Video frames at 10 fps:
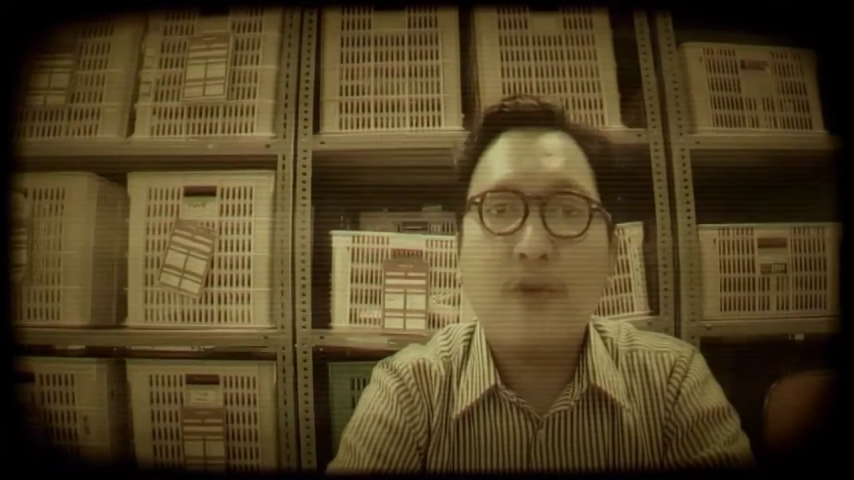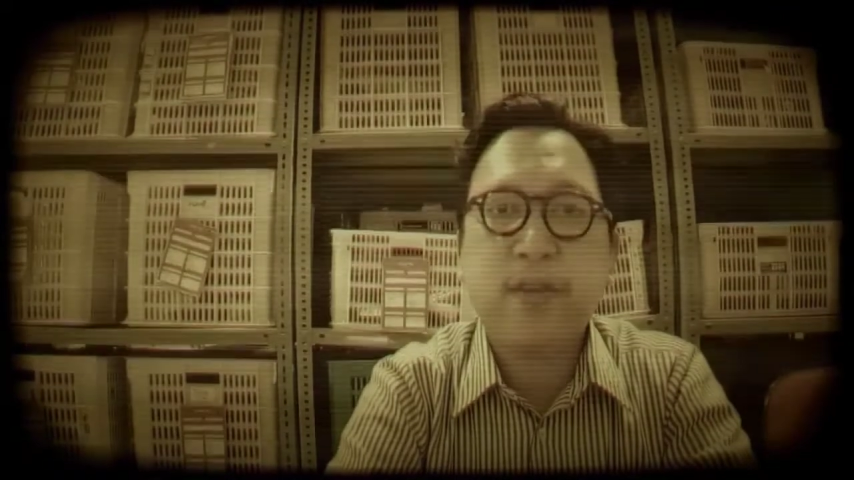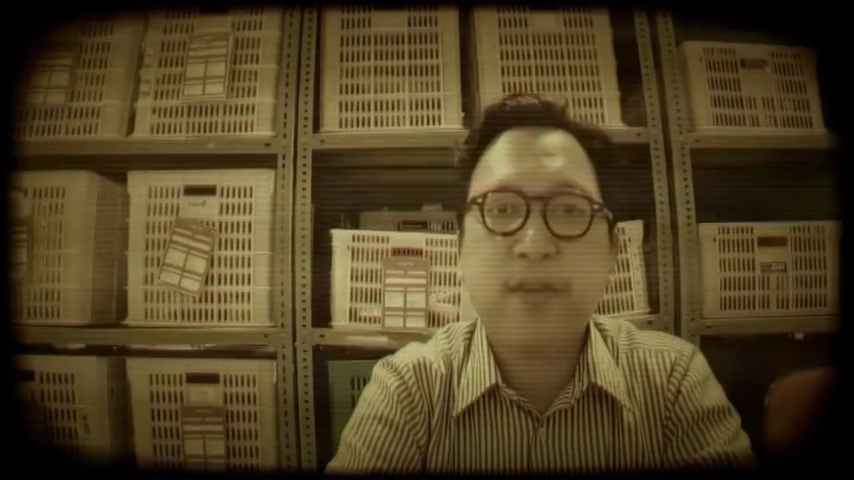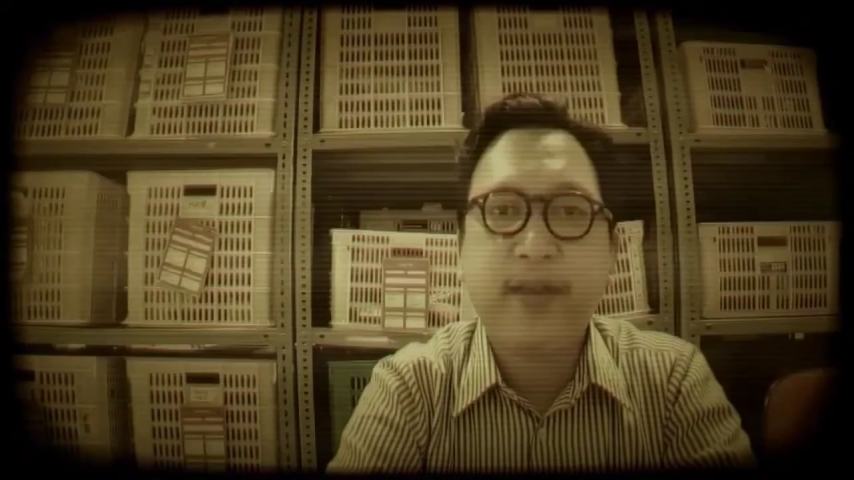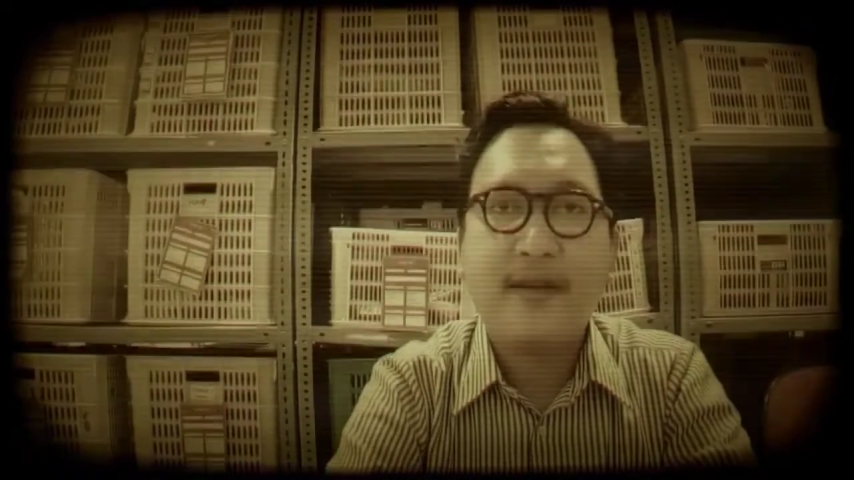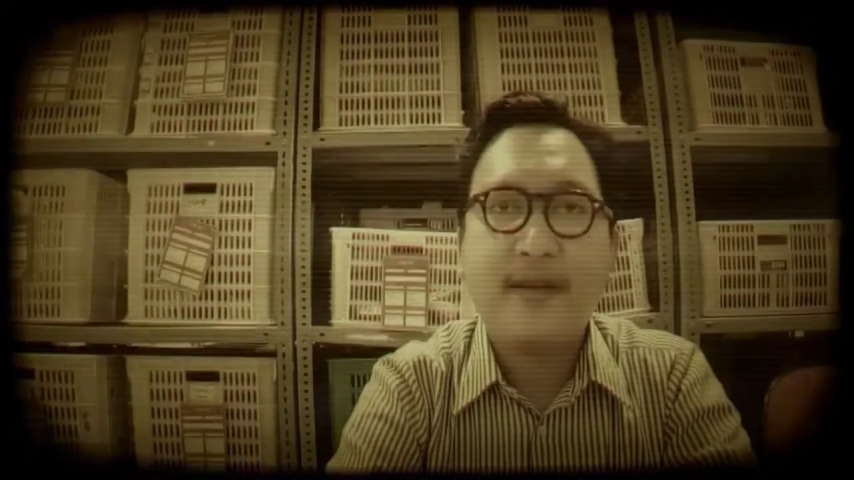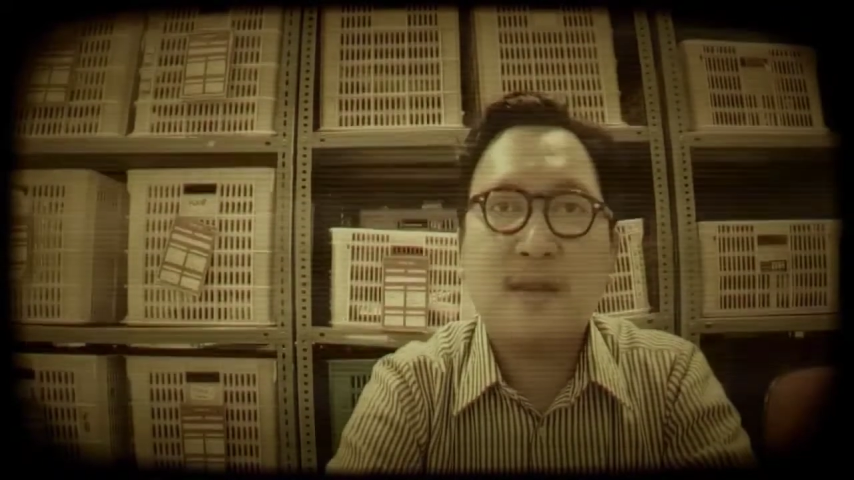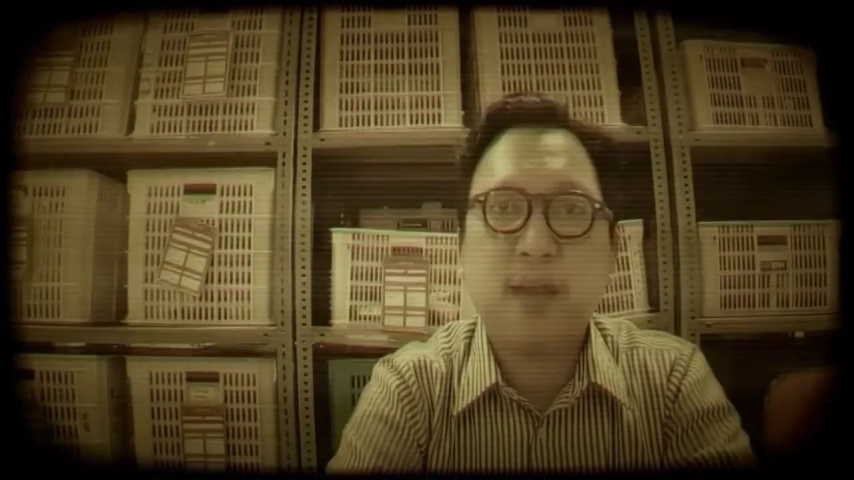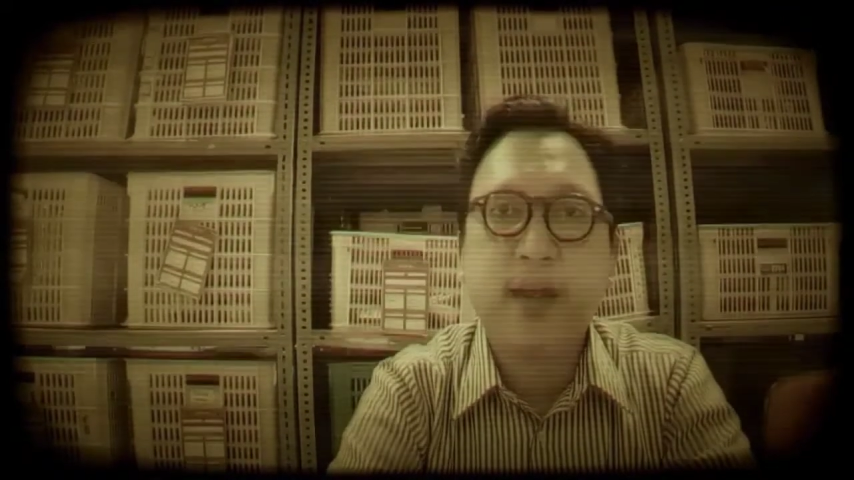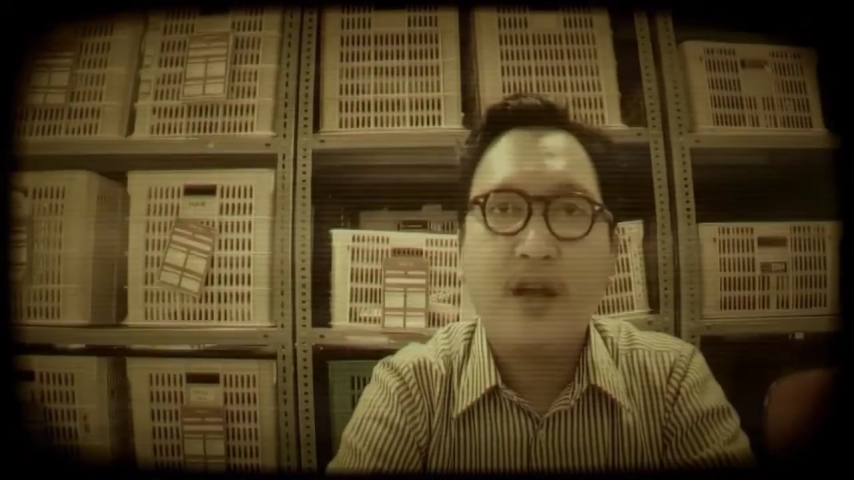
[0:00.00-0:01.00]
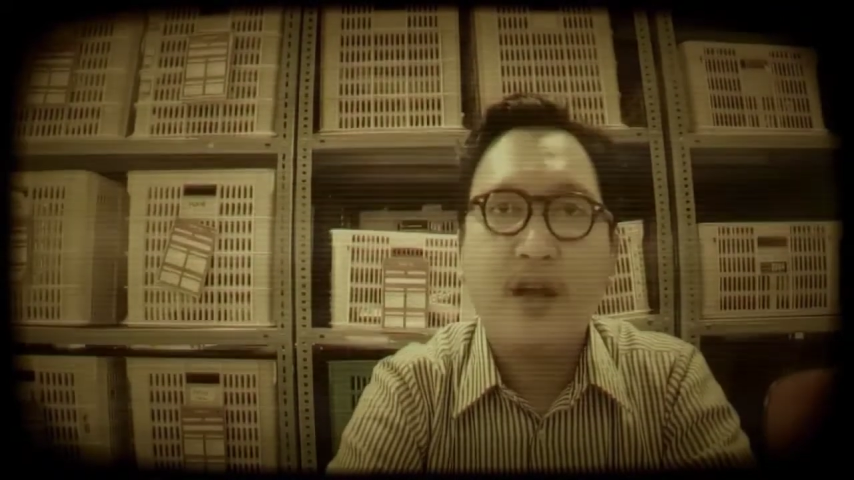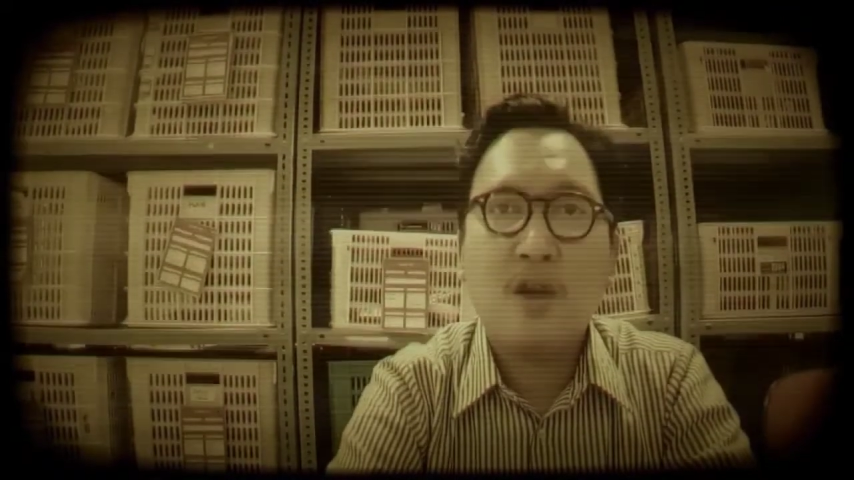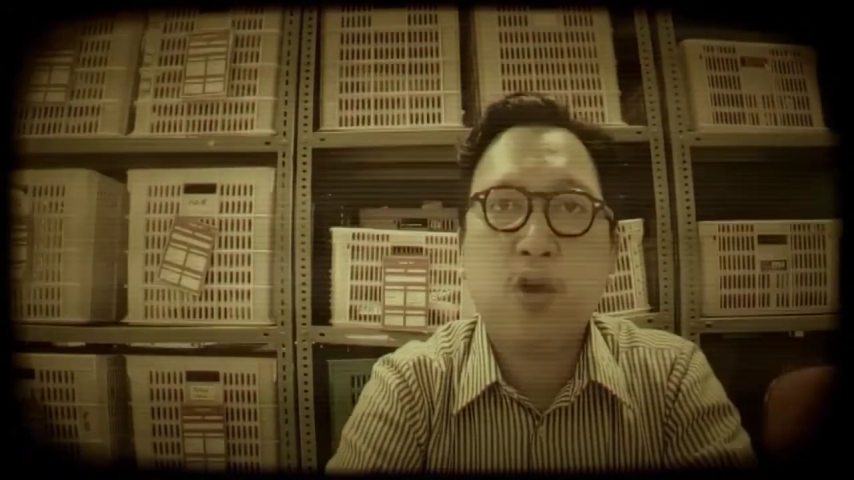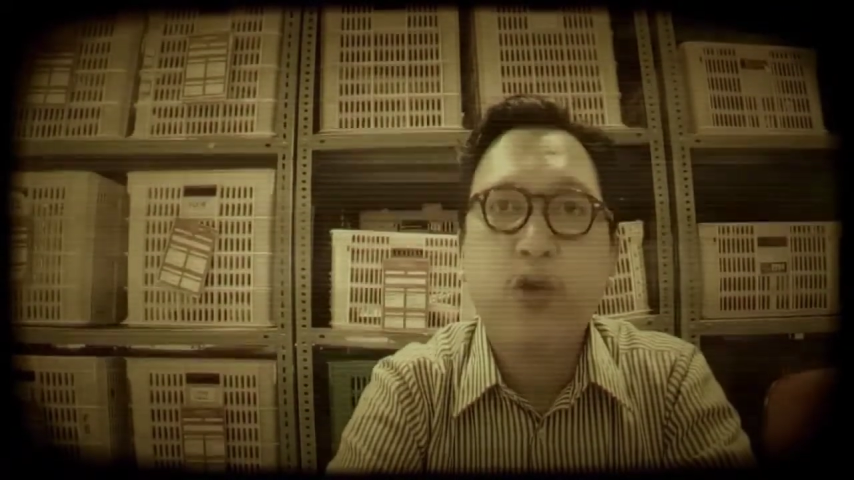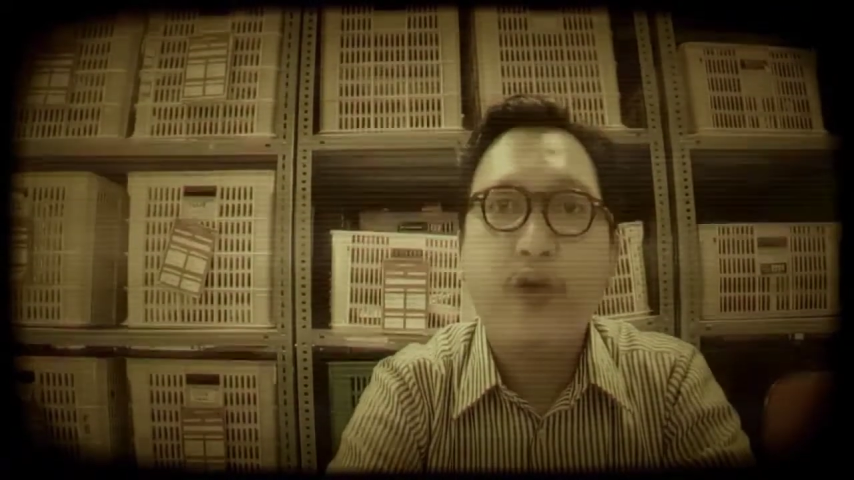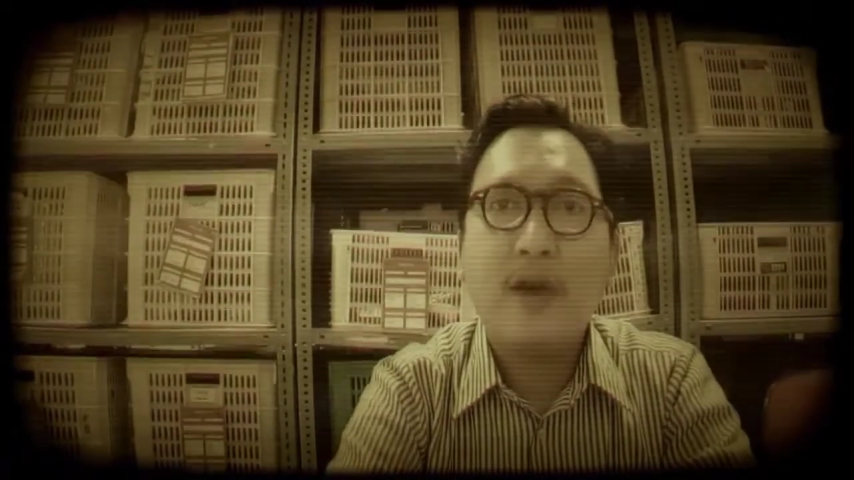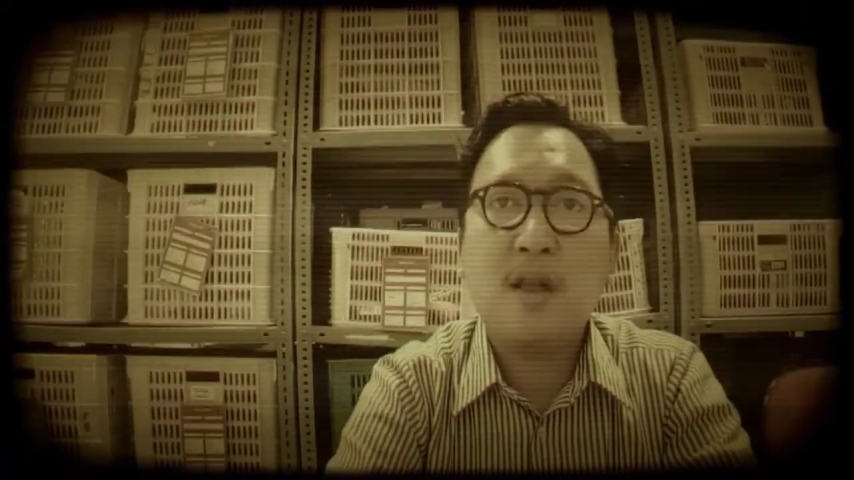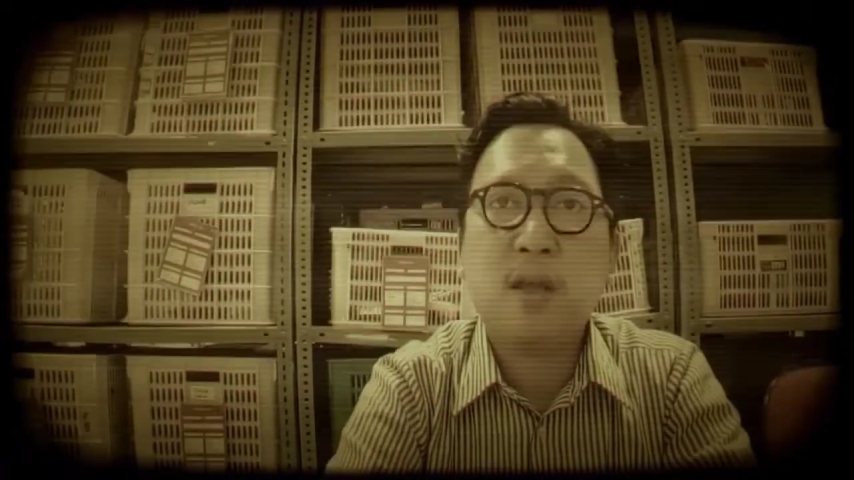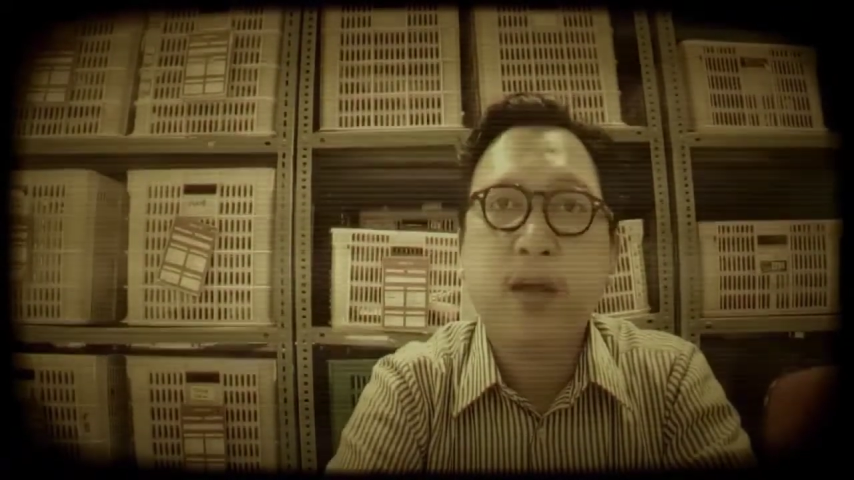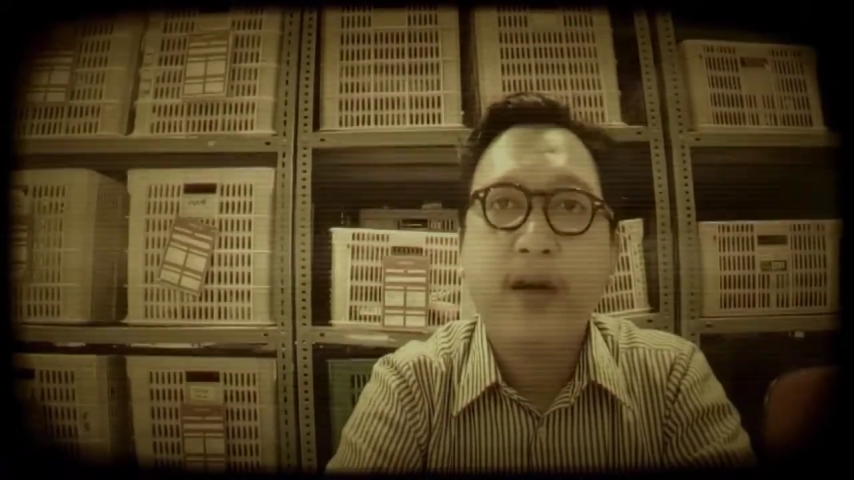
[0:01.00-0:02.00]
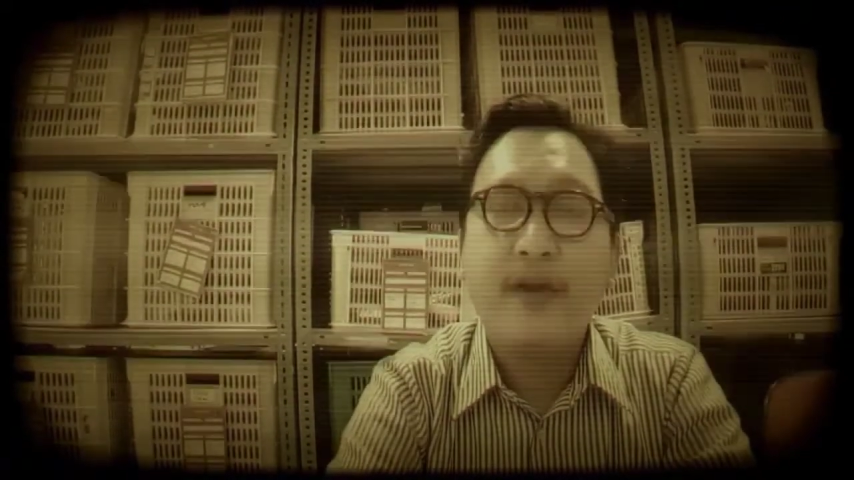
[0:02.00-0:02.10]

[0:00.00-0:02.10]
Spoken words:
Guaranteed, you will